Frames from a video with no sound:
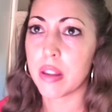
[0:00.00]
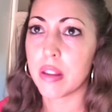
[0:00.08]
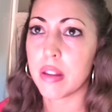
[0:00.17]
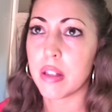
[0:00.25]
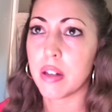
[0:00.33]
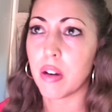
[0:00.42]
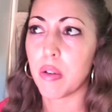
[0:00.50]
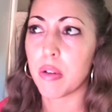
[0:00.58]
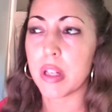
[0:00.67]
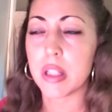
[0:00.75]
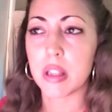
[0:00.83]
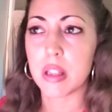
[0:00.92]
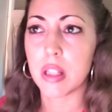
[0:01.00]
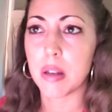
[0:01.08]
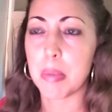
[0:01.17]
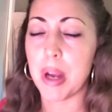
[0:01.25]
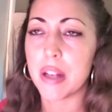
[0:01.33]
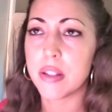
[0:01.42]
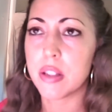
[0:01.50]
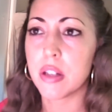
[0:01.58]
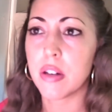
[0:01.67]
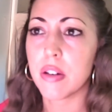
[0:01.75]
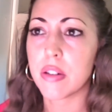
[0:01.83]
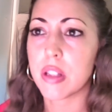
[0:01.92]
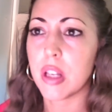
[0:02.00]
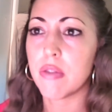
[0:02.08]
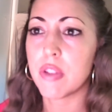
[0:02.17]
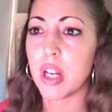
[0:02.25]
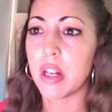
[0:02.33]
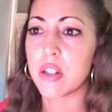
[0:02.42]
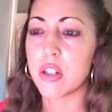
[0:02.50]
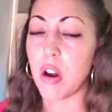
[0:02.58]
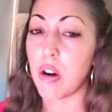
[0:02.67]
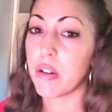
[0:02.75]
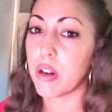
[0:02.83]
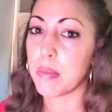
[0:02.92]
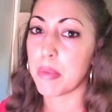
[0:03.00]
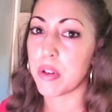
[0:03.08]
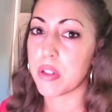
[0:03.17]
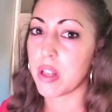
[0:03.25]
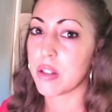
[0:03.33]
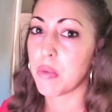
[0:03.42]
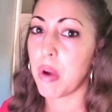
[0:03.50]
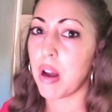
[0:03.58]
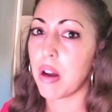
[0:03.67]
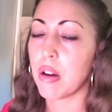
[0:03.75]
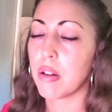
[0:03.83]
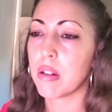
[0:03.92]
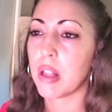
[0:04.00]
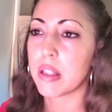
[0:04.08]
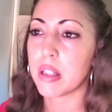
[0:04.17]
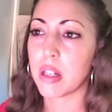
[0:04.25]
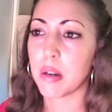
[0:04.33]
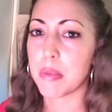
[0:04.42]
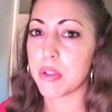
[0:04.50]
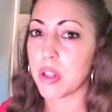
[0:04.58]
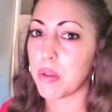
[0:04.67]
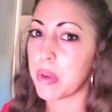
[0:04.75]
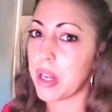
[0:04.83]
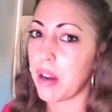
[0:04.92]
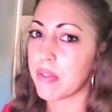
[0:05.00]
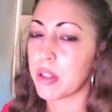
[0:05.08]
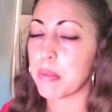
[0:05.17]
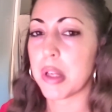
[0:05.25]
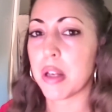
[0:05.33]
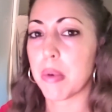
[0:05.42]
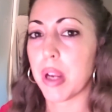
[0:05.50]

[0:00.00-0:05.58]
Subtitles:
In the past years, they've changed our numbers as well, the numbers that we have to meet.